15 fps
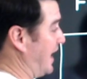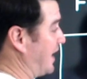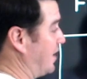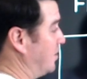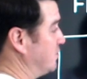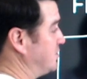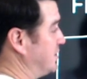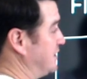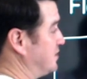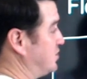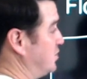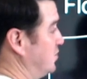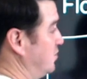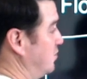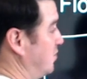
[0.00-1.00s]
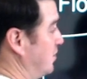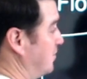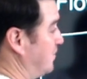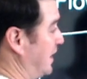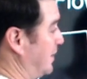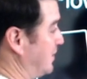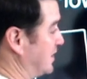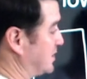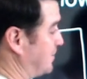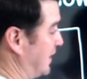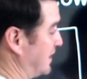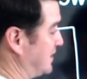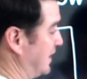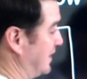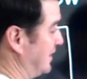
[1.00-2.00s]
then that goes into maybe a
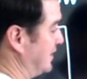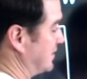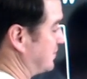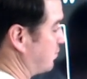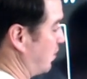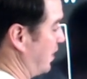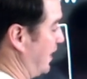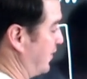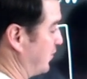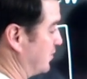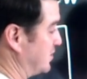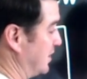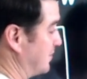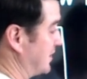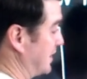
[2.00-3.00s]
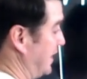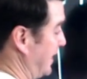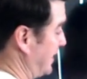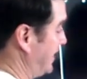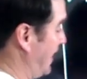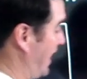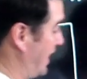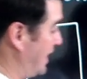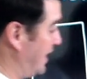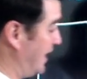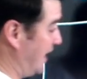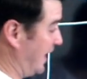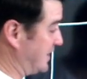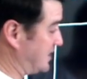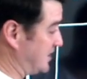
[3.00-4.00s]
spontaneous breath or something like that.
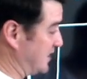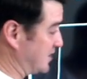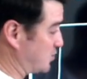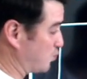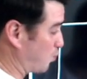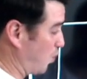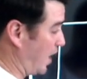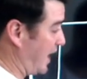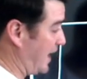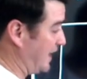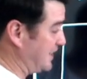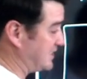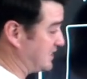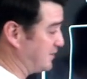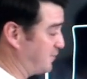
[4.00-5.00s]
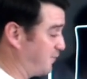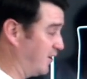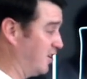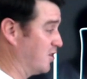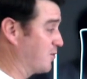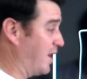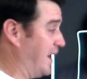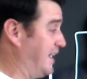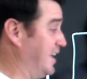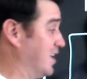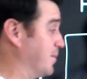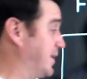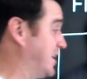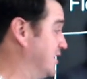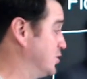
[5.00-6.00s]
It's this rise and flow right
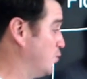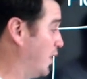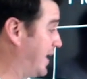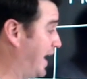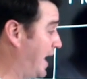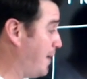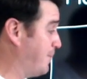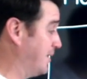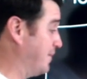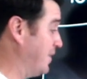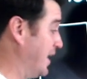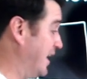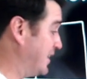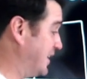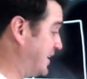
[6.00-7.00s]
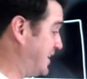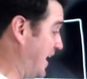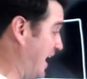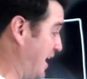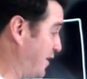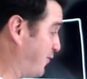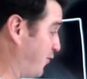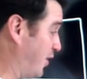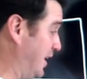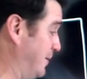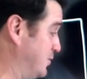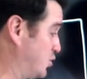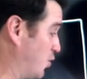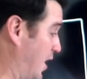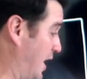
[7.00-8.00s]
here because what happened? The
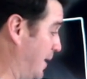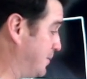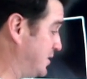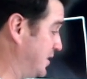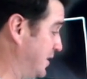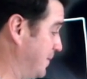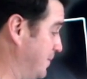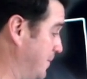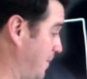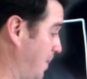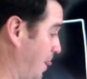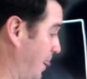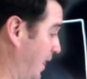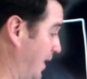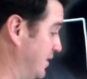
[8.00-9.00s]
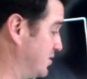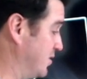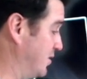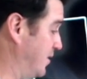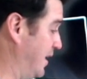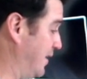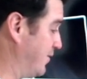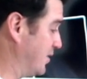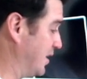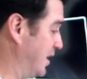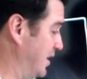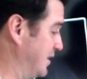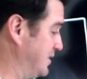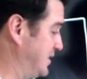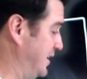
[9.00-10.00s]
diaphragm dropped. So you have your
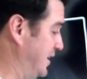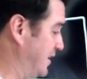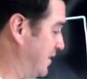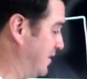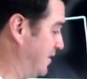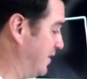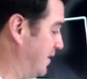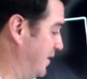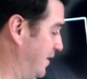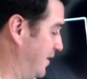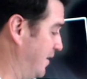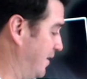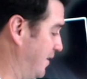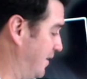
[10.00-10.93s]
lungs here.